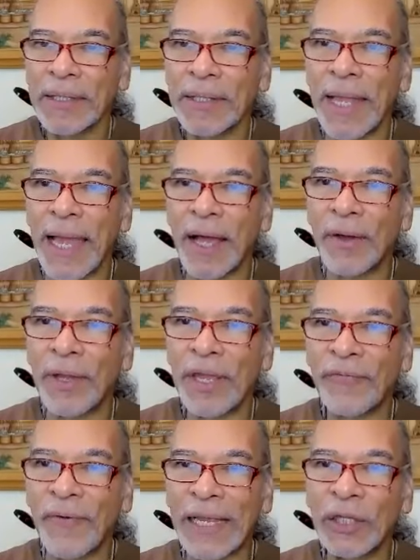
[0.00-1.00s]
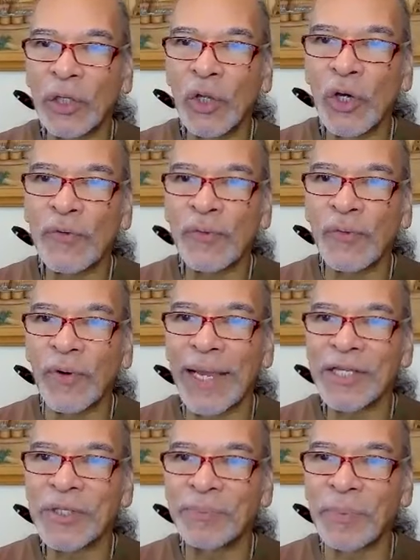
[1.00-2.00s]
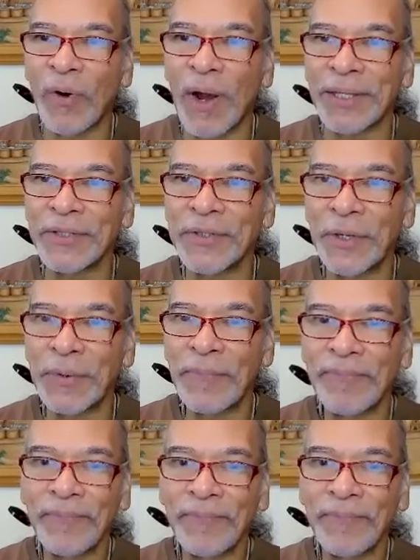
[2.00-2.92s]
Now, if I look for Esperanto,